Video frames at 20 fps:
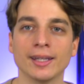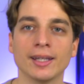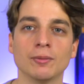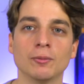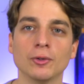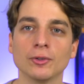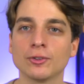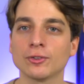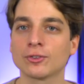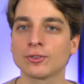And then
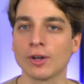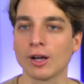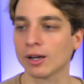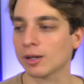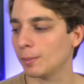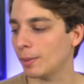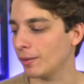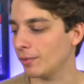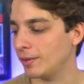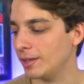we'll just talk
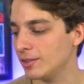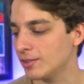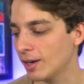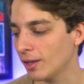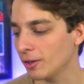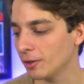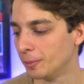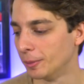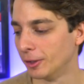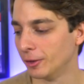about these
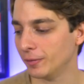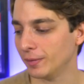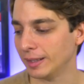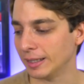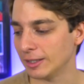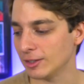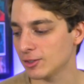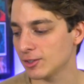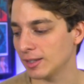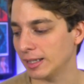other
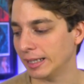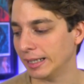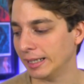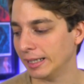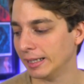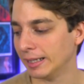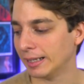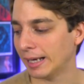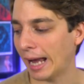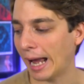movies
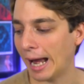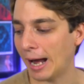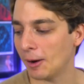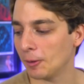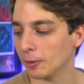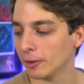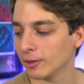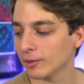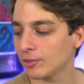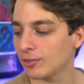in
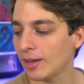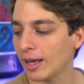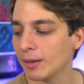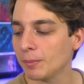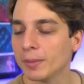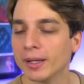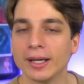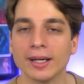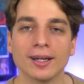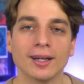our
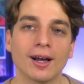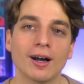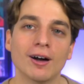segment